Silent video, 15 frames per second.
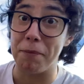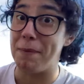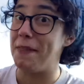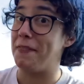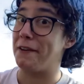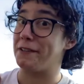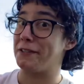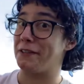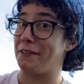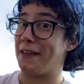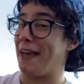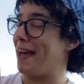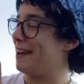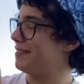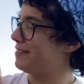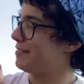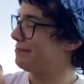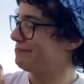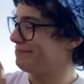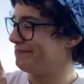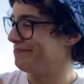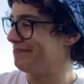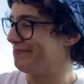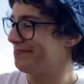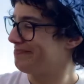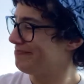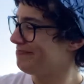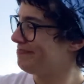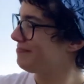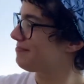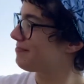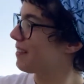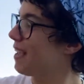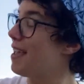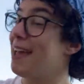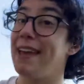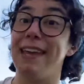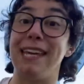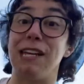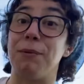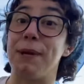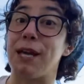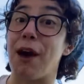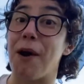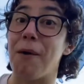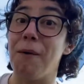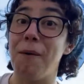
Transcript: them in there till the end. Here we go.